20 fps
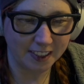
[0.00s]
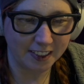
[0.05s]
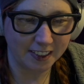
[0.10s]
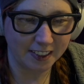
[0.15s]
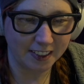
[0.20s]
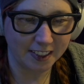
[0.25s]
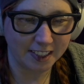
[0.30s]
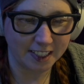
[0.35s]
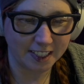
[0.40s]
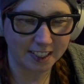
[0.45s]

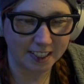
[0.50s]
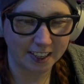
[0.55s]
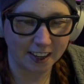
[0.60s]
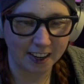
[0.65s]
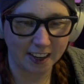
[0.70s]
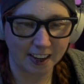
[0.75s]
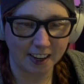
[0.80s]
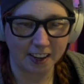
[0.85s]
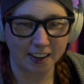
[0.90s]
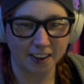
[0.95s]
Let's
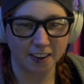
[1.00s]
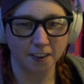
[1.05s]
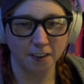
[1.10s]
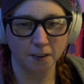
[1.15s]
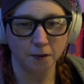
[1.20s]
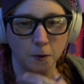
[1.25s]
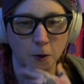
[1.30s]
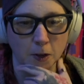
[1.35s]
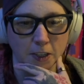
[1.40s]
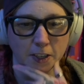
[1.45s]
see.
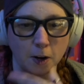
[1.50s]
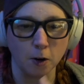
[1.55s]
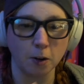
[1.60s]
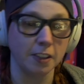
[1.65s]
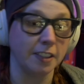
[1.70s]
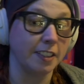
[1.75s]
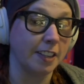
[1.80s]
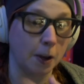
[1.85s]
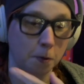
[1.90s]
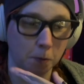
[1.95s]
Voice
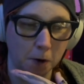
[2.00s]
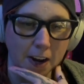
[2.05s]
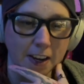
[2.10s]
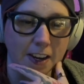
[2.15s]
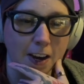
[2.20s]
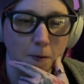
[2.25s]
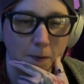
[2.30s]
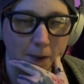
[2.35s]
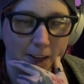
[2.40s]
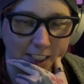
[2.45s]
started the same way.
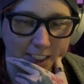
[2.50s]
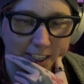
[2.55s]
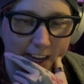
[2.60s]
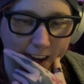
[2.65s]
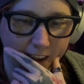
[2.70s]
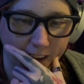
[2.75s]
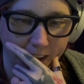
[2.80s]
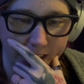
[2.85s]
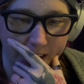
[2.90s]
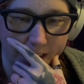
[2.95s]
Yep,
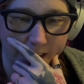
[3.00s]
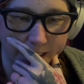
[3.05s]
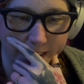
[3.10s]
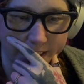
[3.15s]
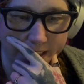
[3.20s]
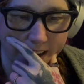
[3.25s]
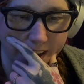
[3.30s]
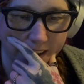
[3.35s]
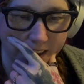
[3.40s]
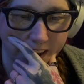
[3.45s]
exactly.
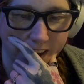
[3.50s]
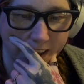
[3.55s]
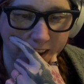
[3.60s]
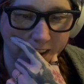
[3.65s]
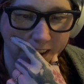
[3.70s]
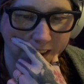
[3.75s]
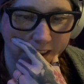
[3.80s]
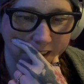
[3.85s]
Exactly.